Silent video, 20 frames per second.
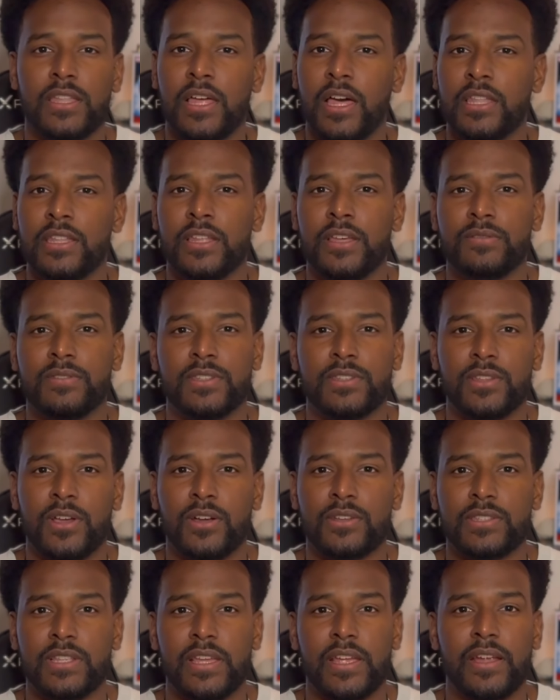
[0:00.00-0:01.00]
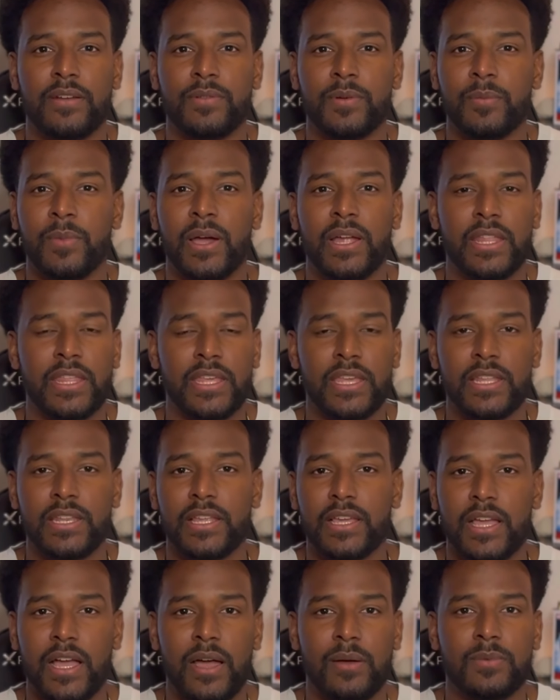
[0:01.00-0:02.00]
I, love to talk to everybody in
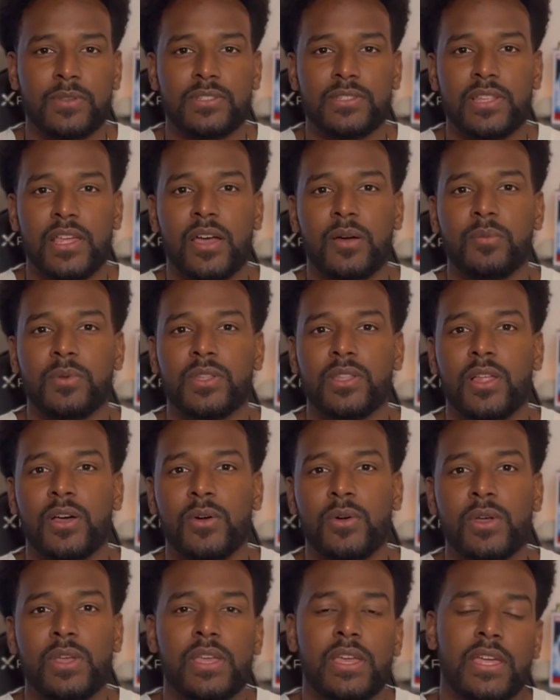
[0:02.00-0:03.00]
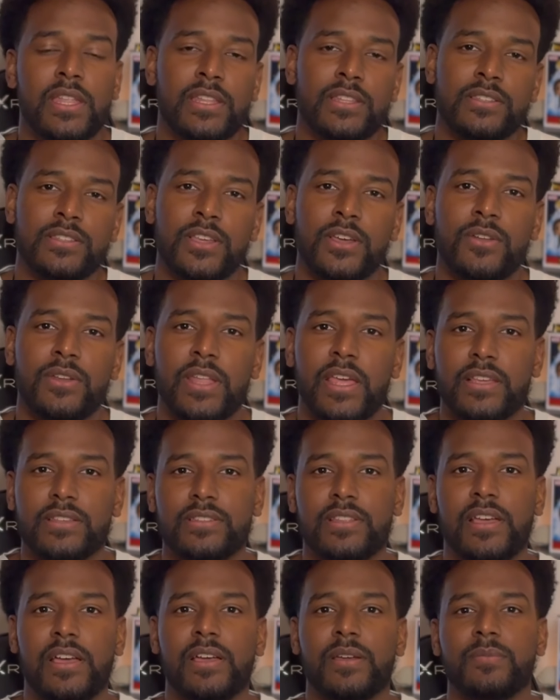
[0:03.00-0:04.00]
the comments down below. Until next
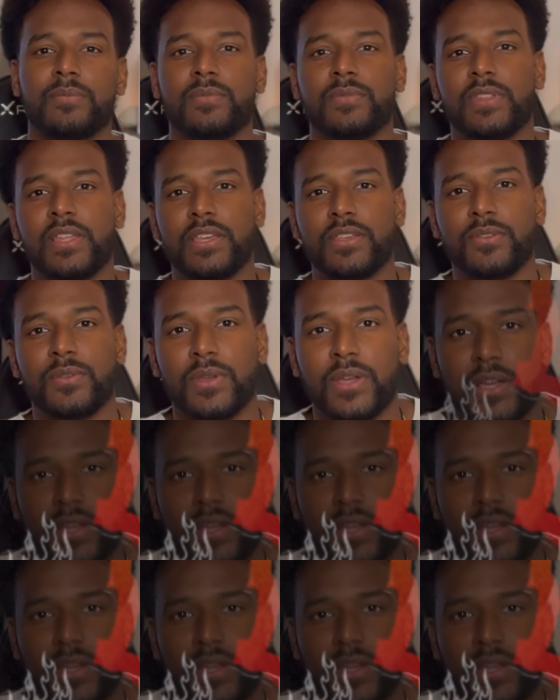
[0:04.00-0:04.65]
time, thank you